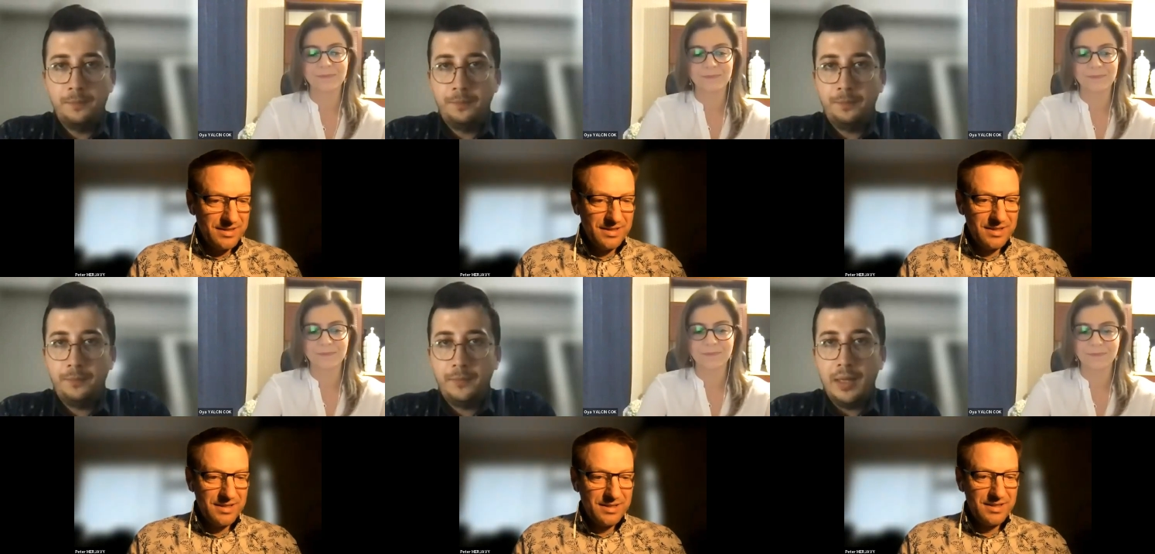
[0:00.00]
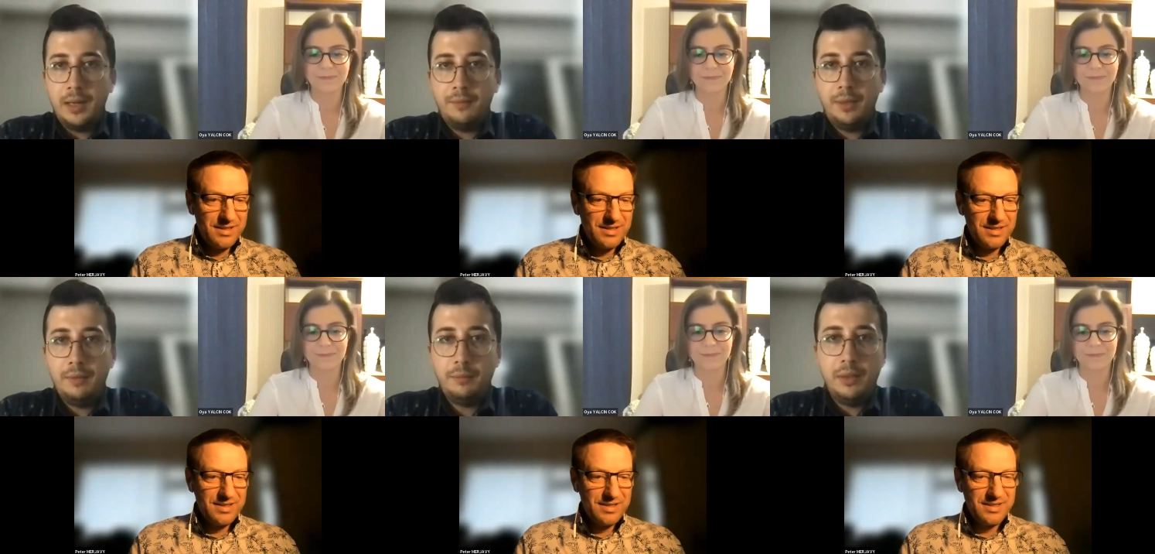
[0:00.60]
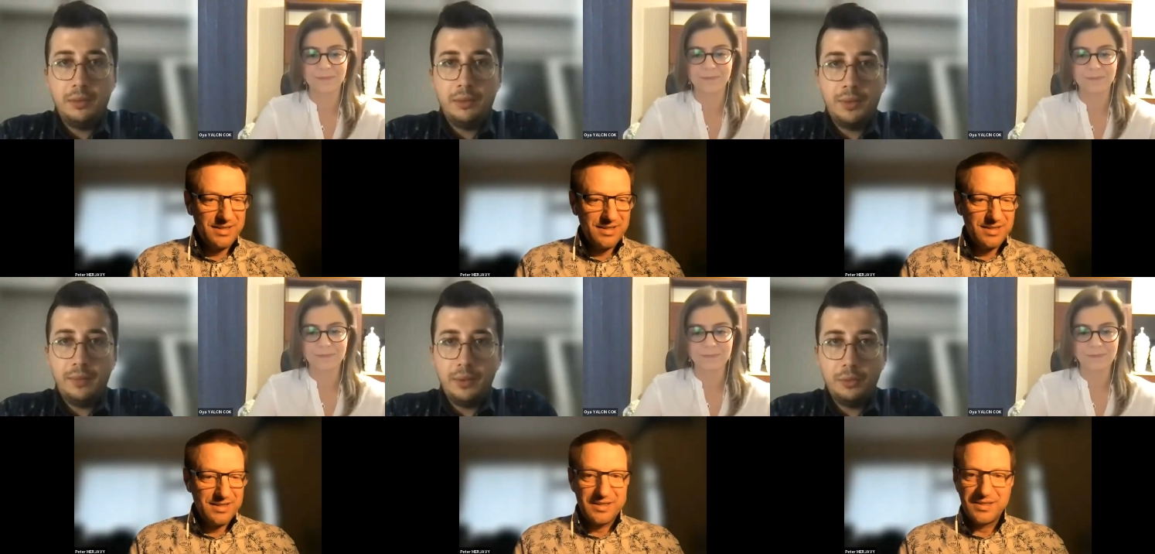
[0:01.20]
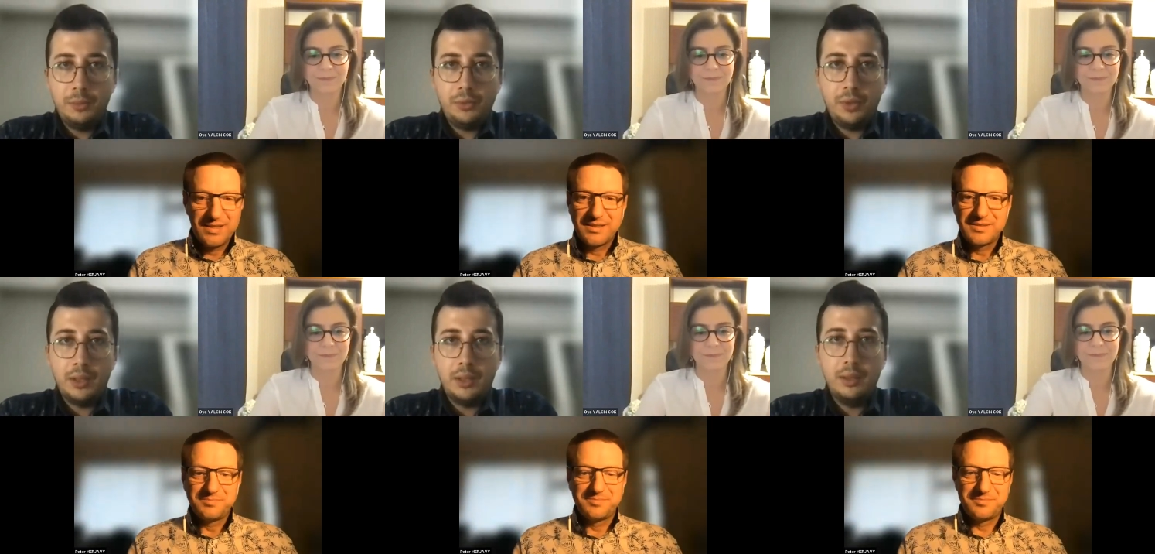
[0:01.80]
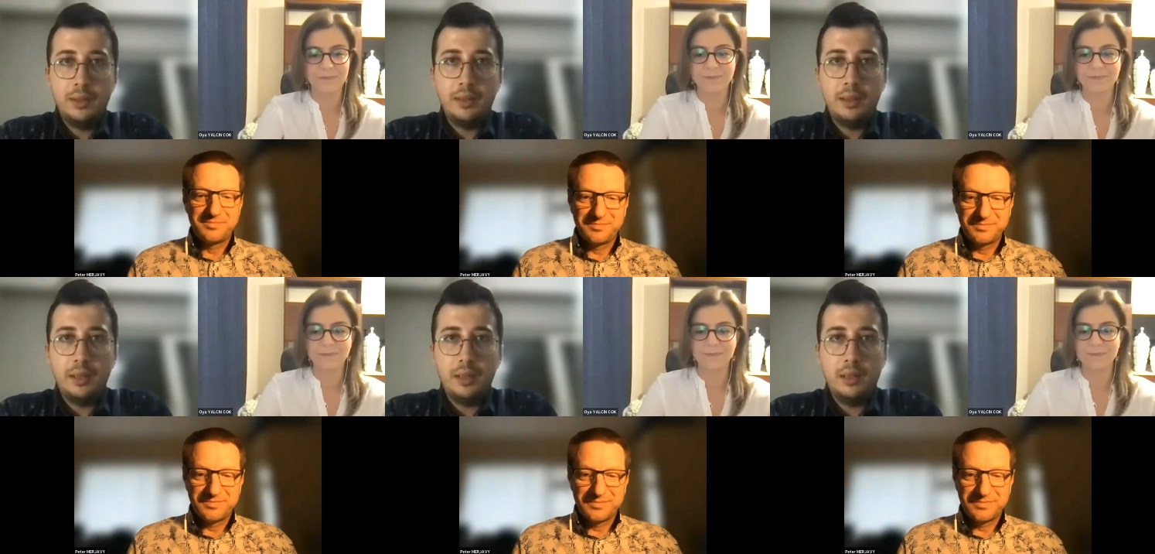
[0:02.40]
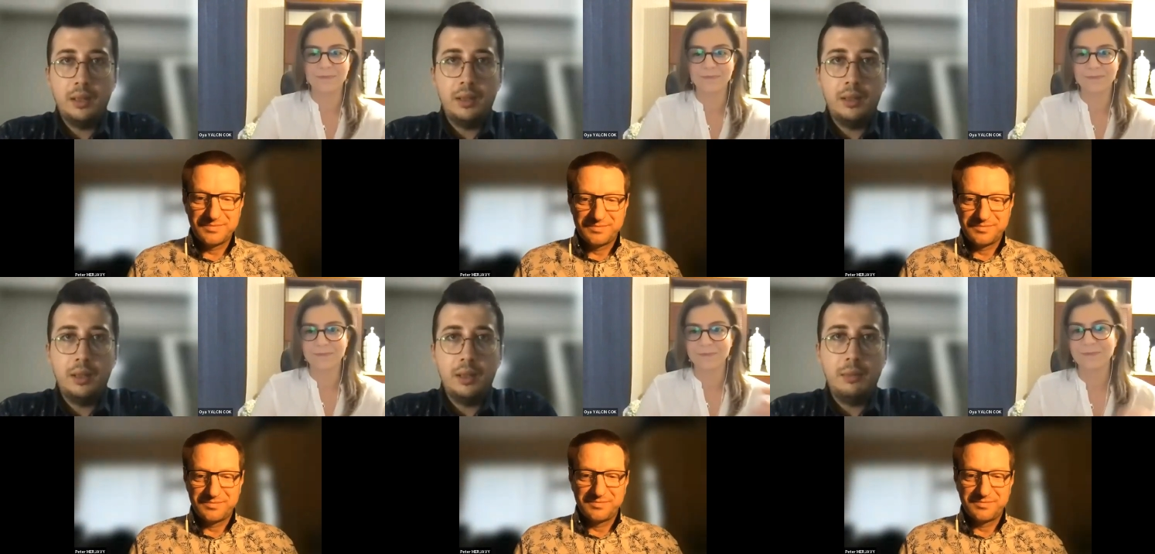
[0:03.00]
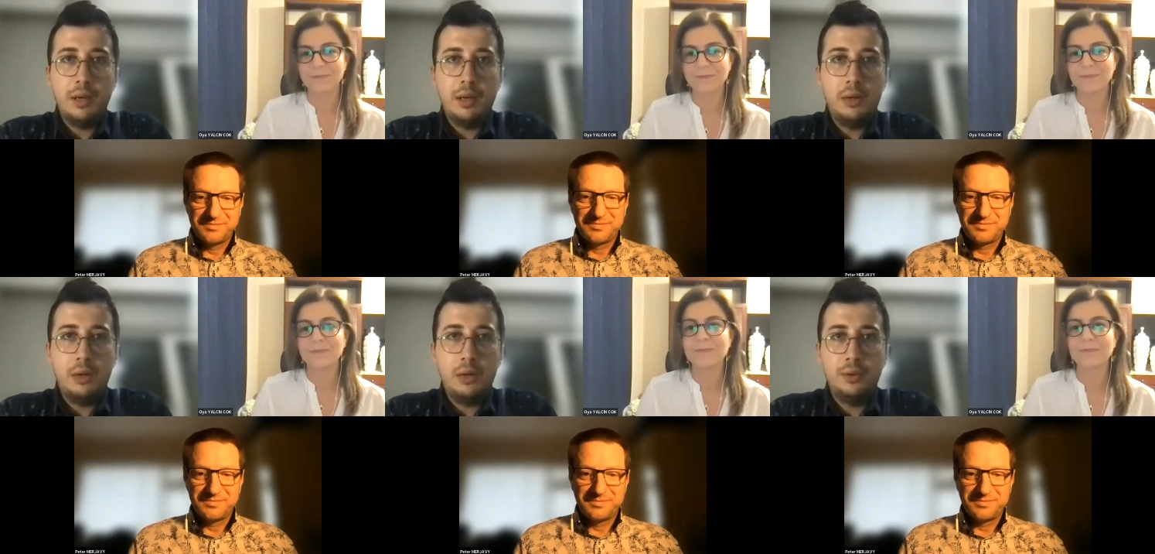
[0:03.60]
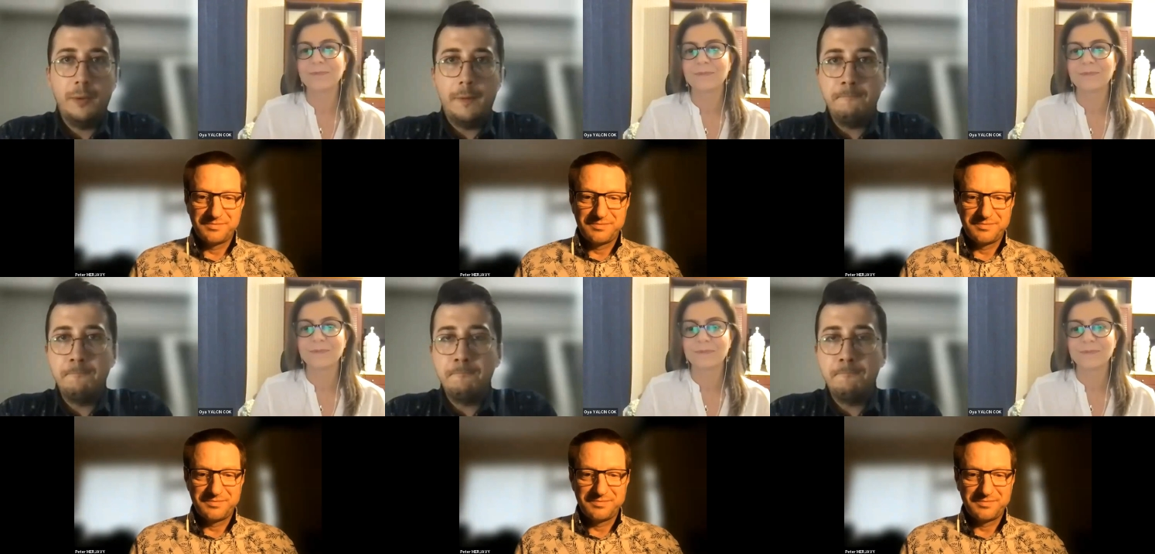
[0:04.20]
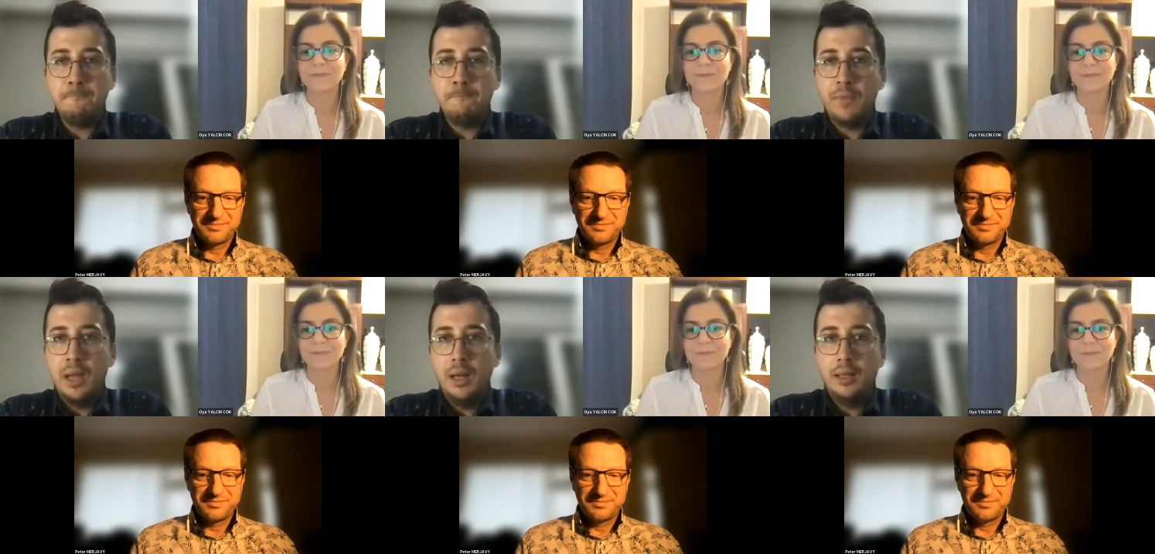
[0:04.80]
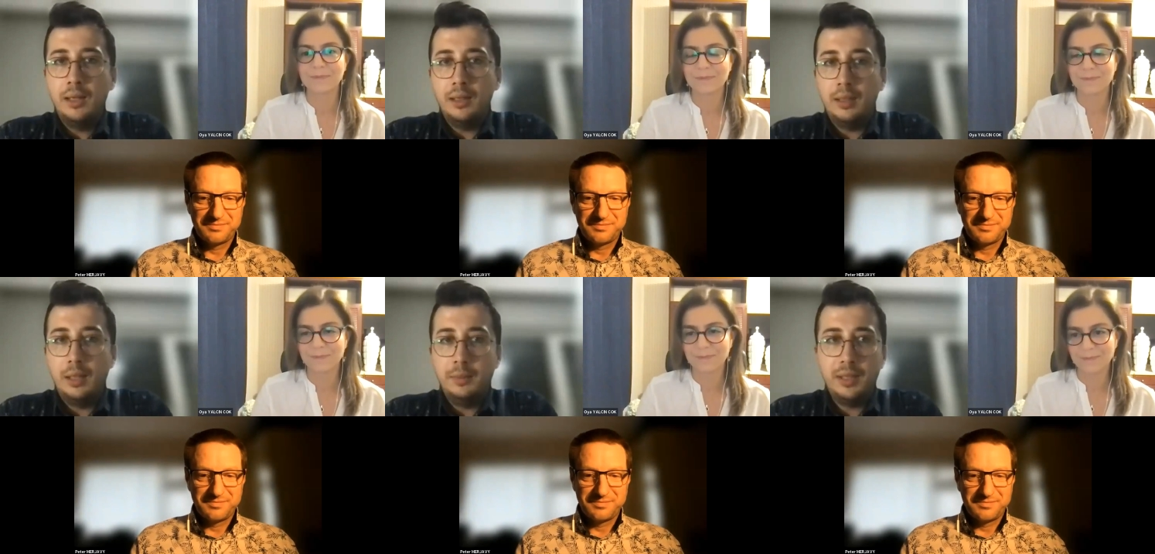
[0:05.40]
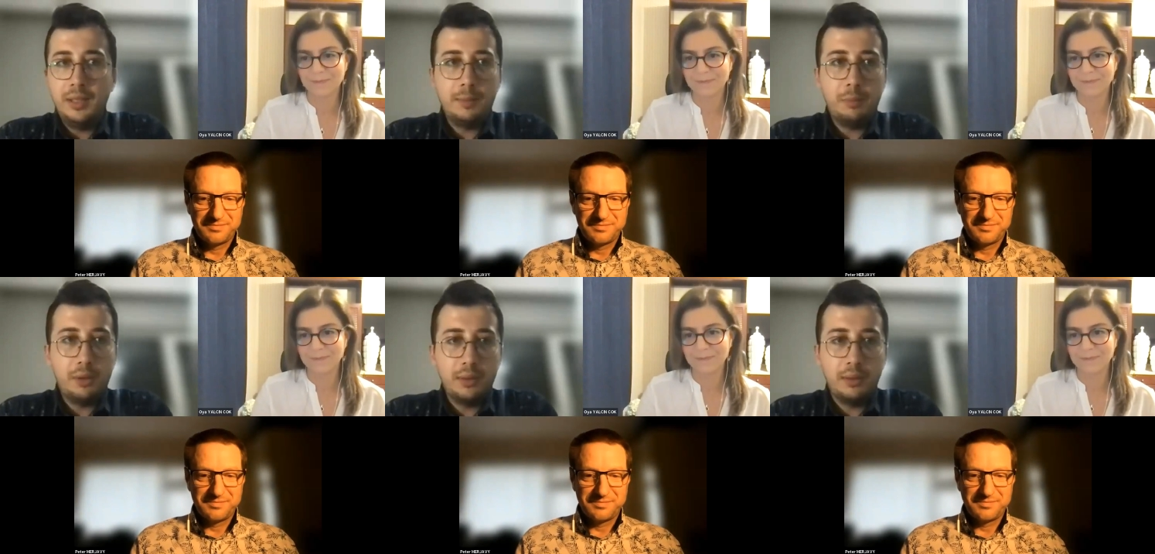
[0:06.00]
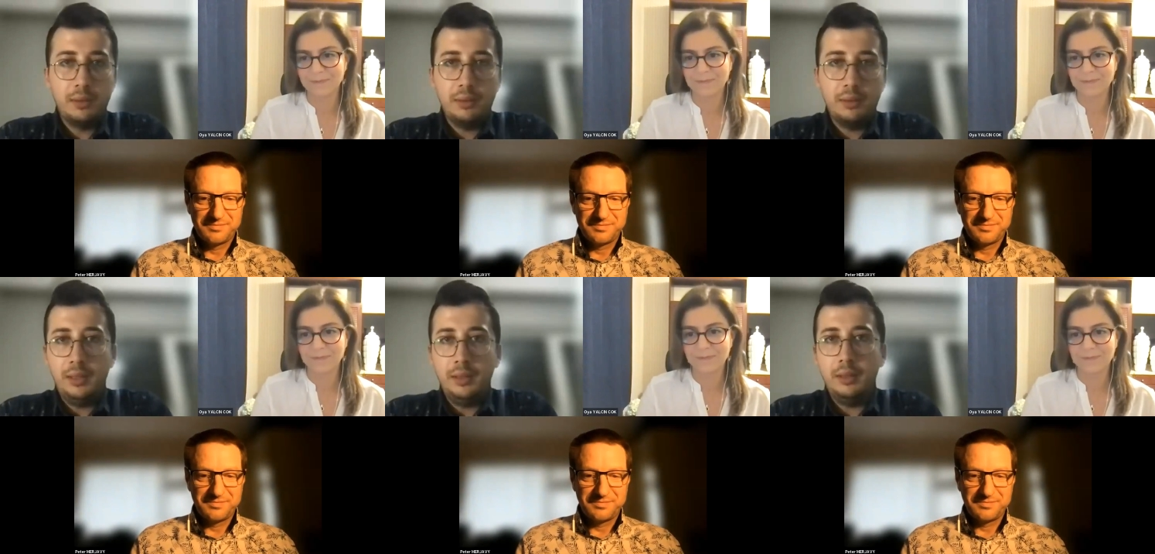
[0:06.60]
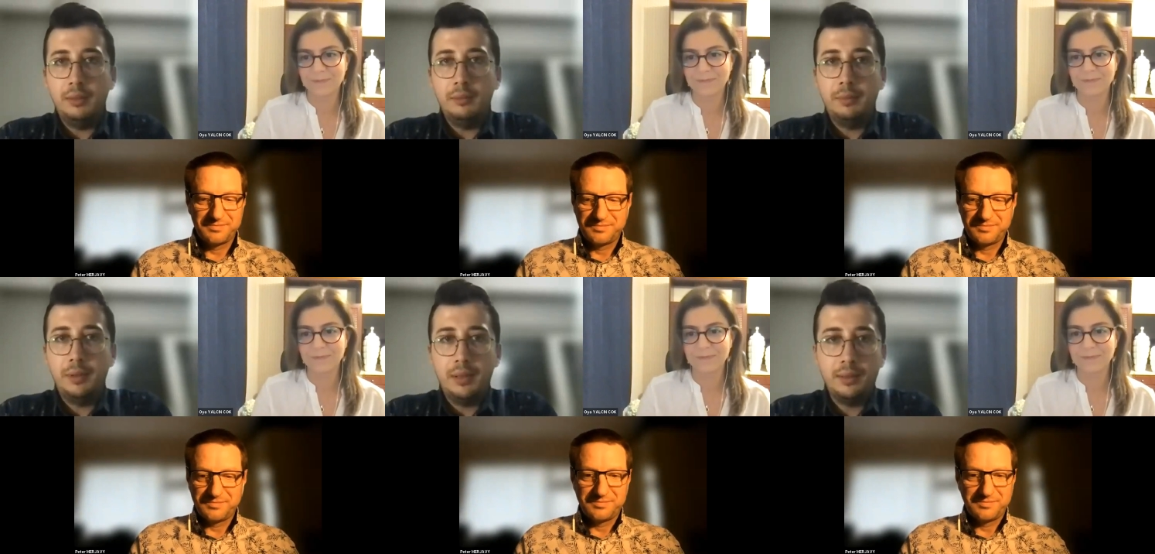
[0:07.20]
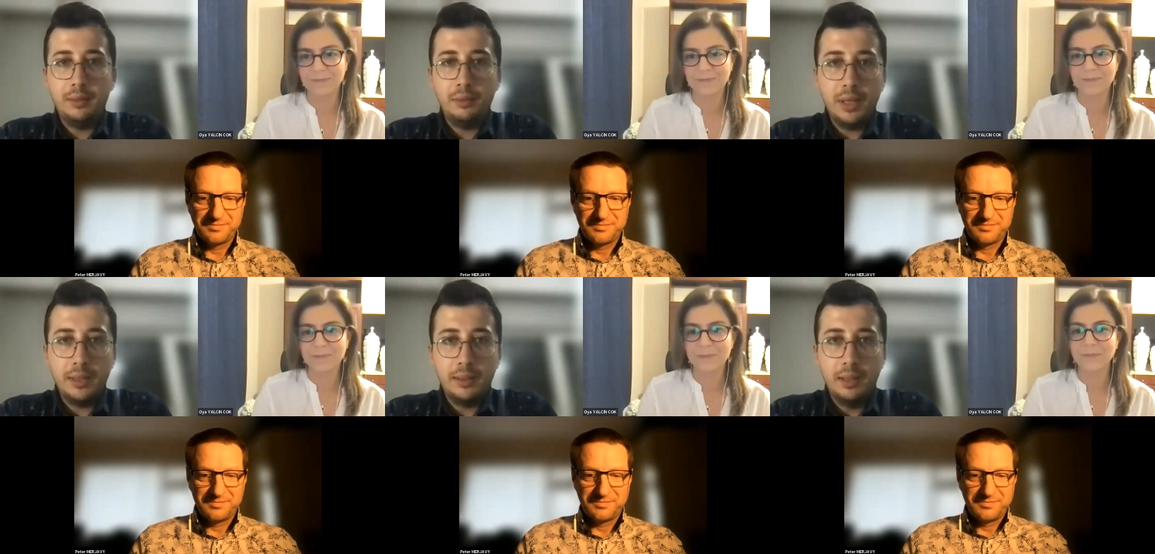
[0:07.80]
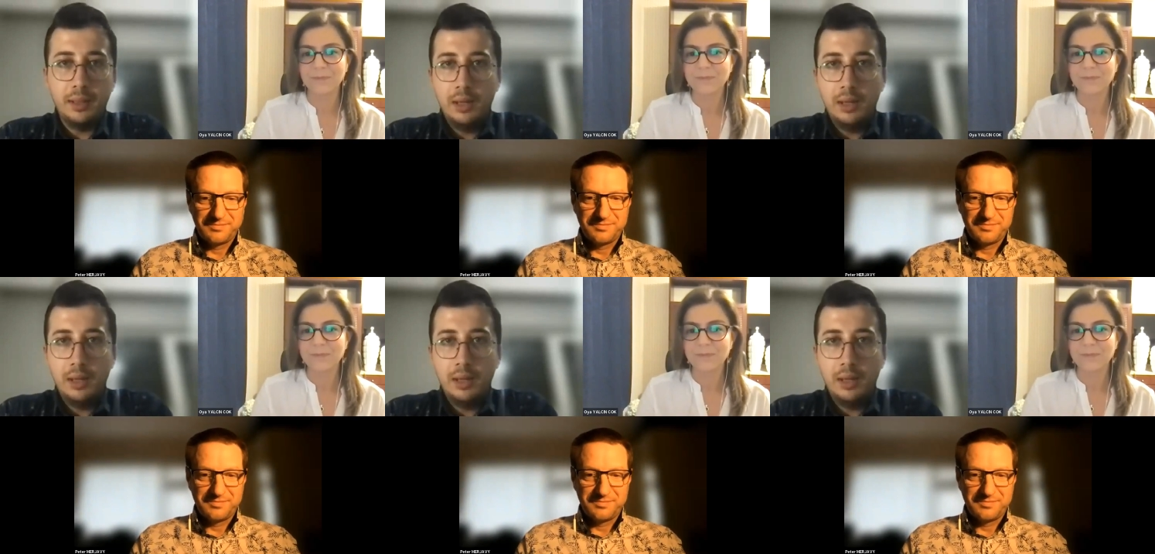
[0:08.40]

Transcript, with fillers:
Speaker 1: yeah, we have been also receiving so many questions uh, about um, the limited spots in the Paris Congress.